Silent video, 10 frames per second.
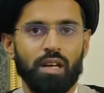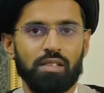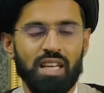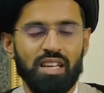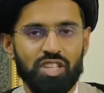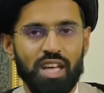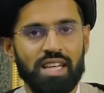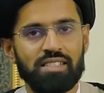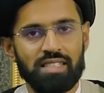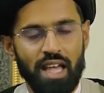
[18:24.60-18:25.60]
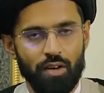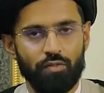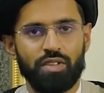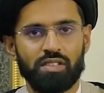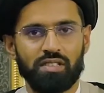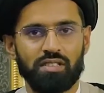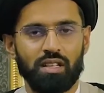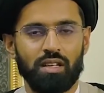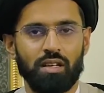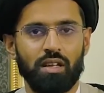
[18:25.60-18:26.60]
sajda is sahv, this is
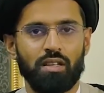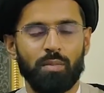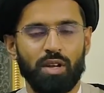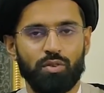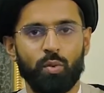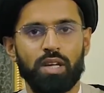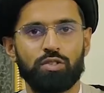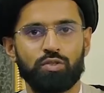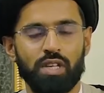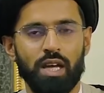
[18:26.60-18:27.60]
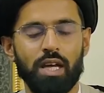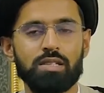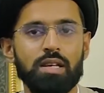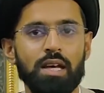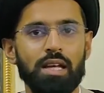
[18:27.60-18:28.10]
the better way to say it.